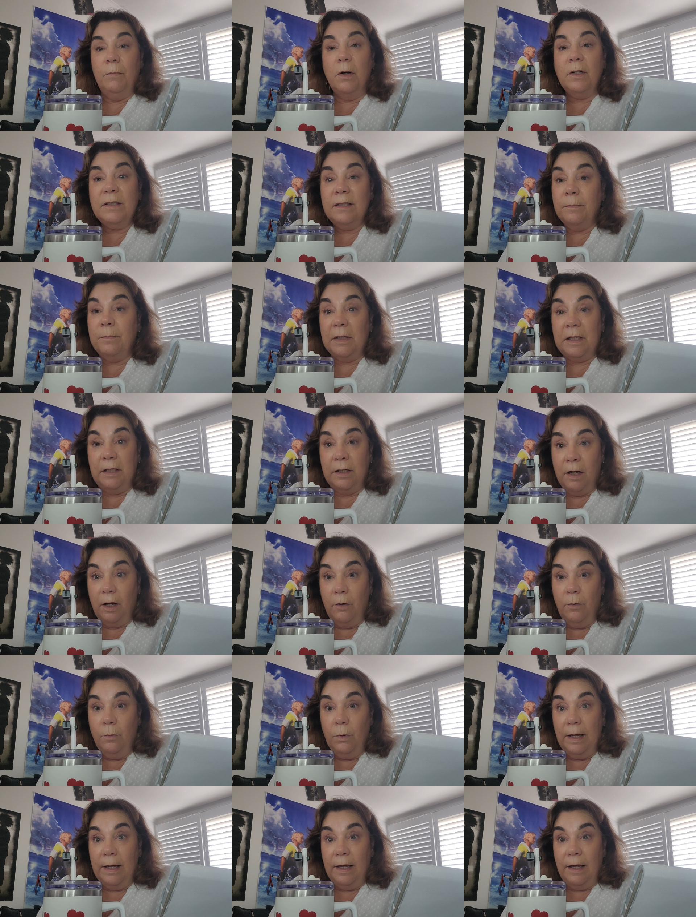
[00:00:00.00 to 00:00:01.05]
Possibly
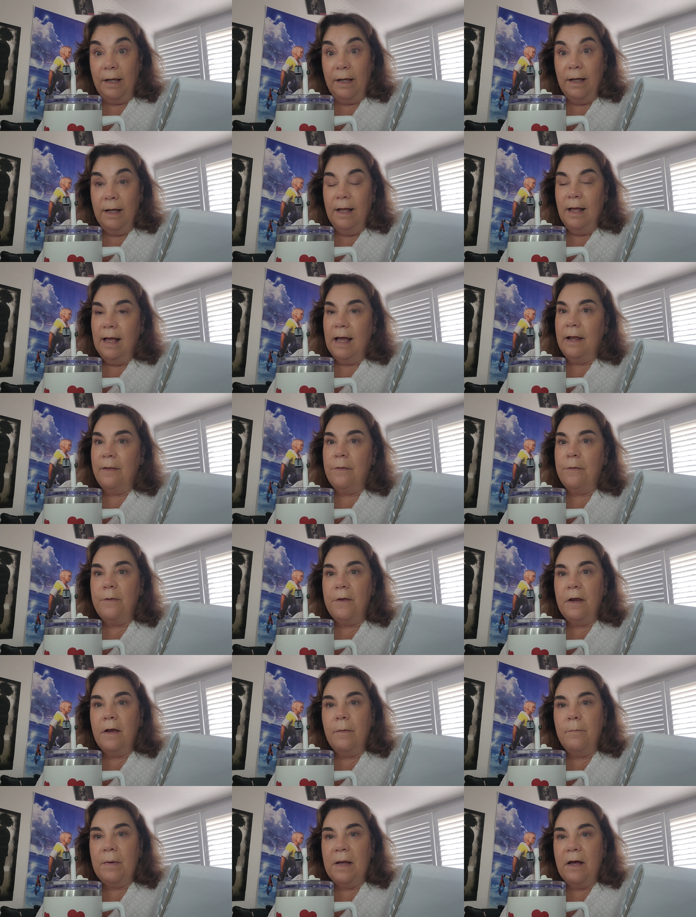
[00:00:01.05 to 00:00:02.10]
nowhere. And
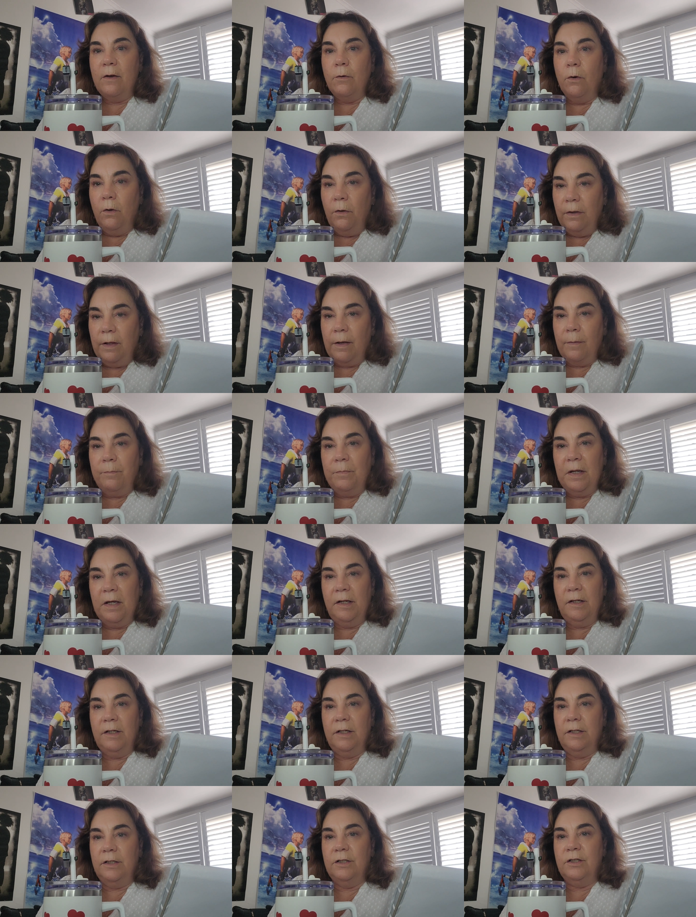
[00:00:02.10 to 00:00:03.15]
think about all the
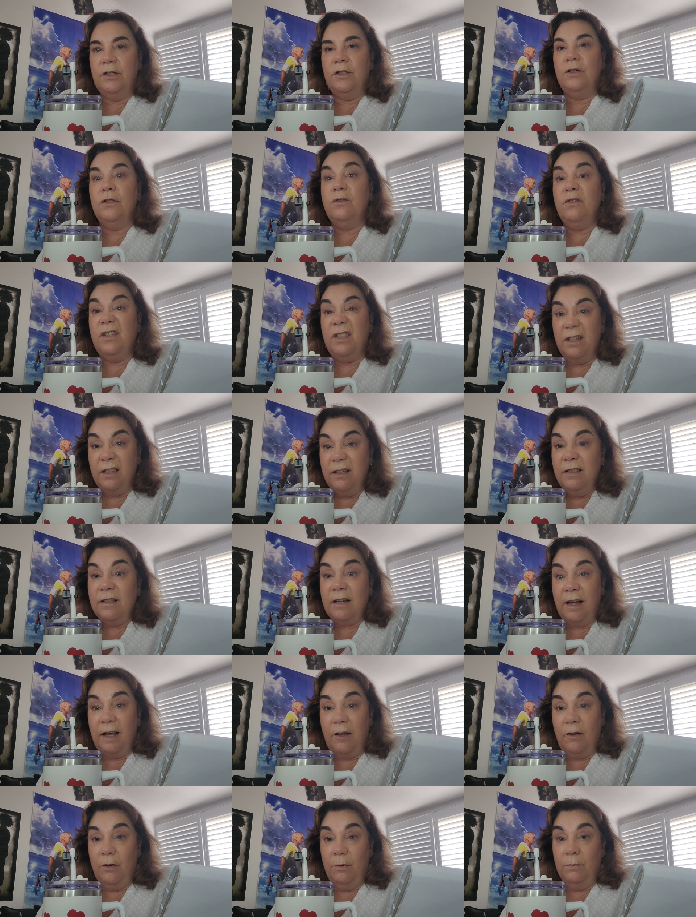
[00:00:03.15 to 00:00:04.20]
opinions you did
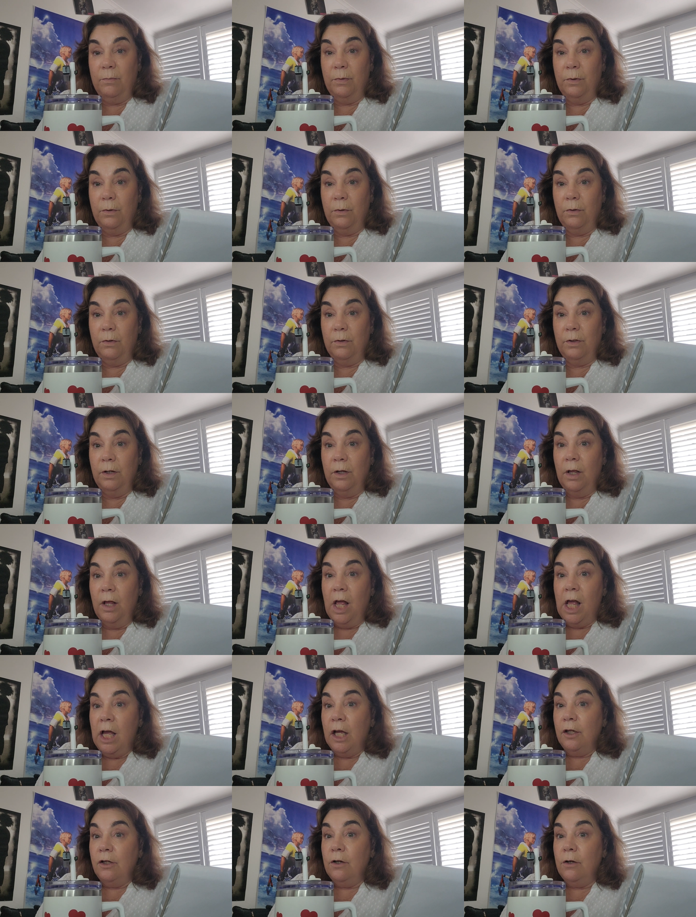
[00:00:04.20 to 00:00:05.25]
take on board.
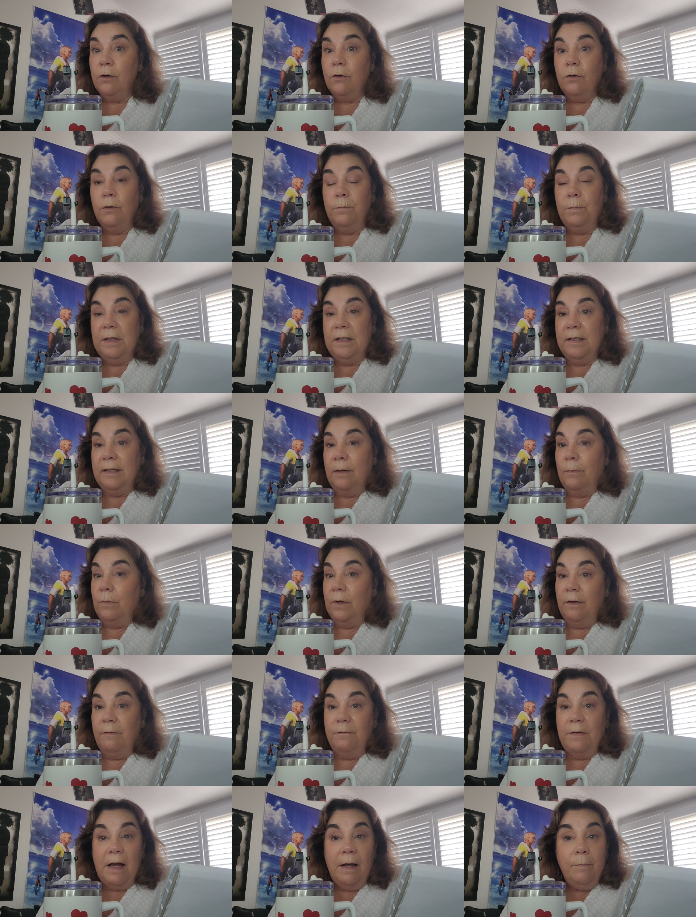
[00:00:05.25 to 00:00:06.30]
You could be
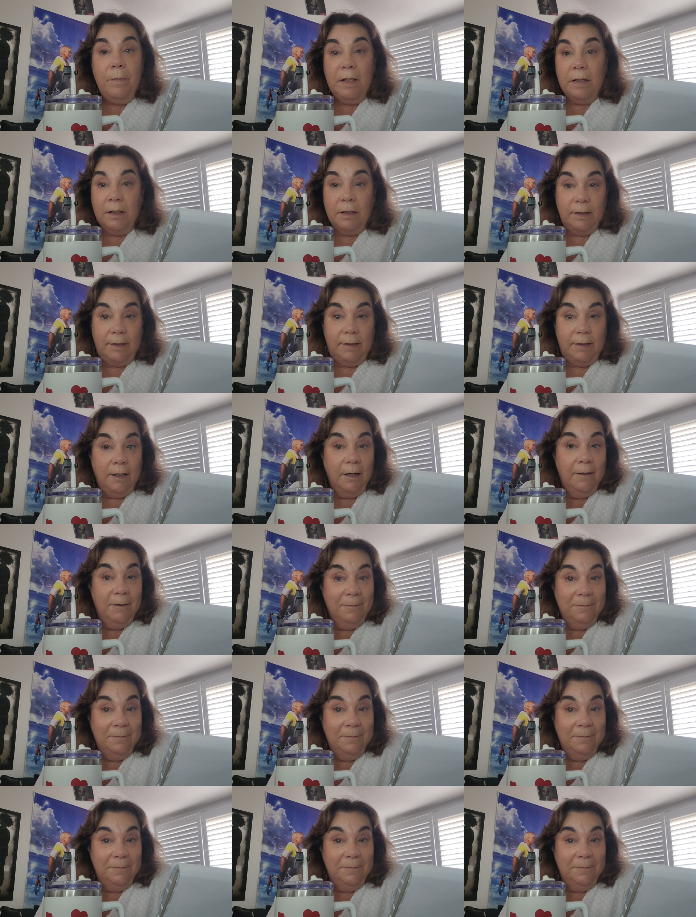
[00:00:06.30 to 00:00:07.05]
somewhere fabulous.